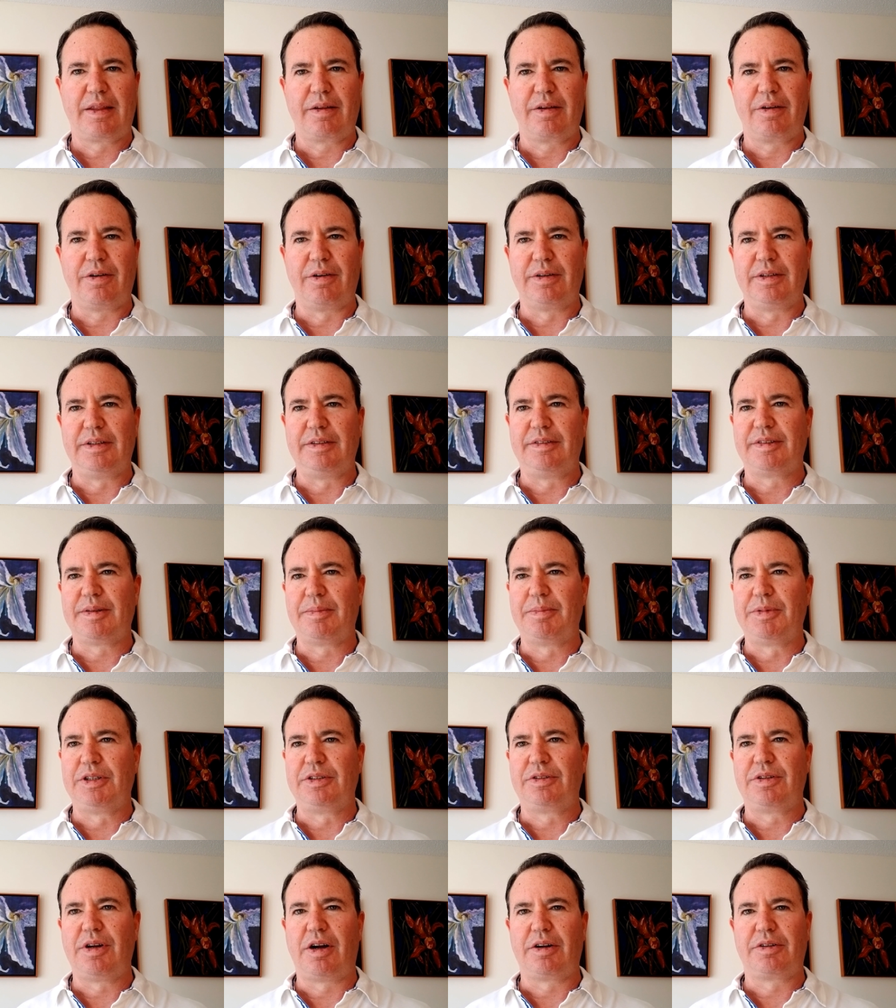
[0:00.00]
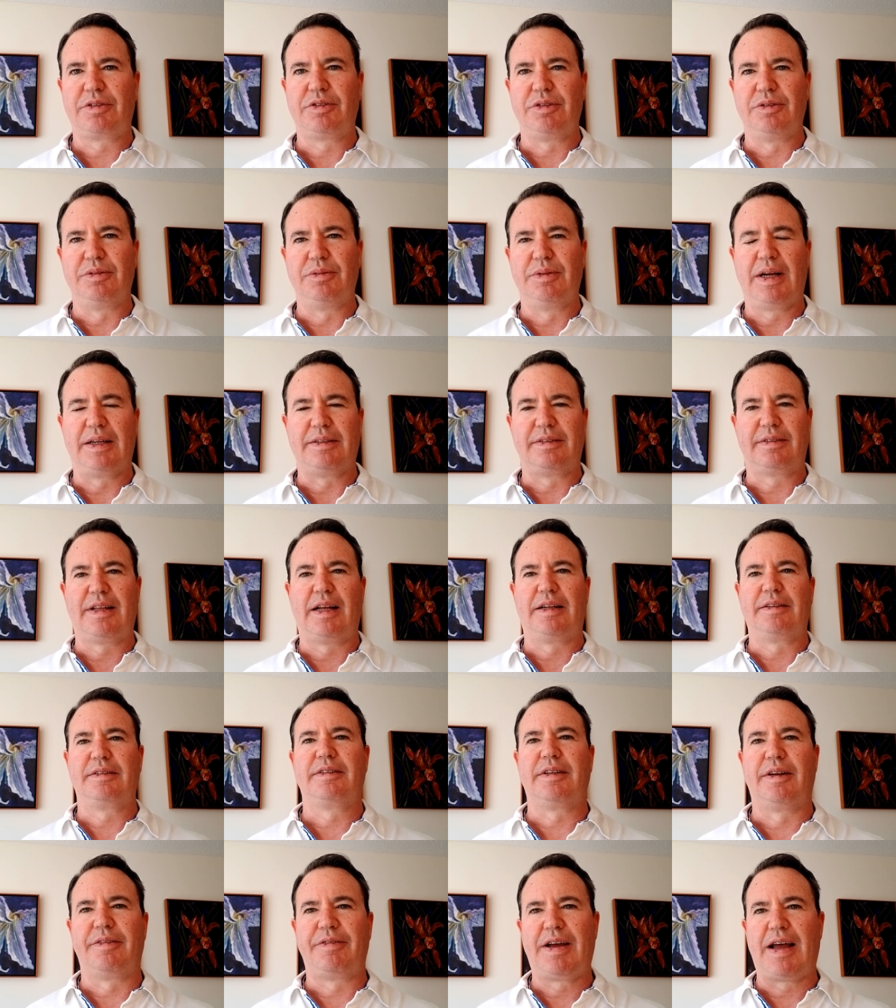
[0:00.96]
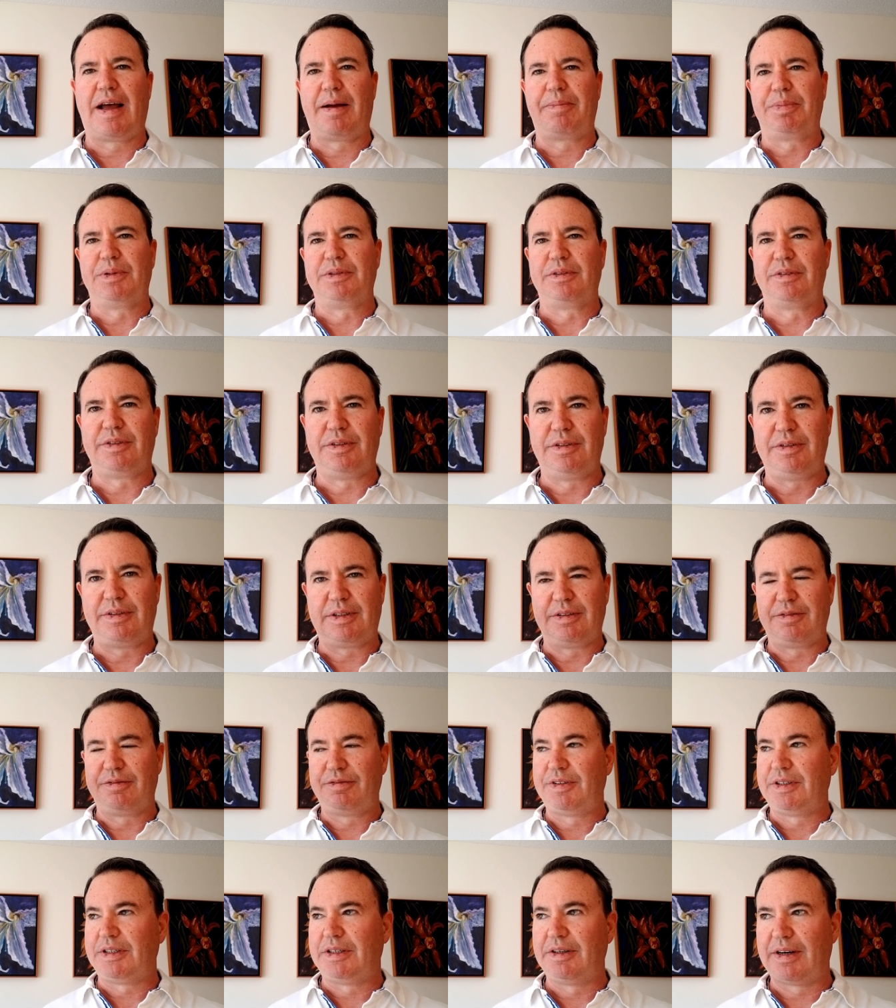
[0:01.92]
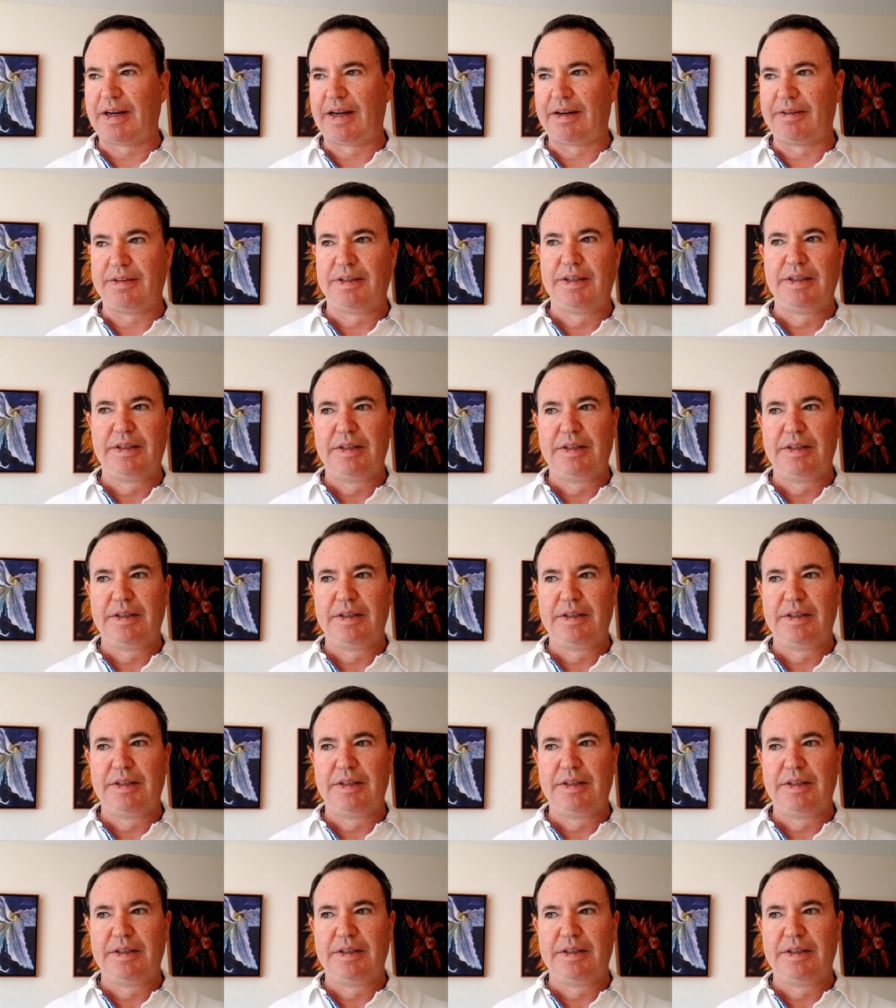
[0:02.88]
or at least someone to talk to as that stuff happens so you can figure out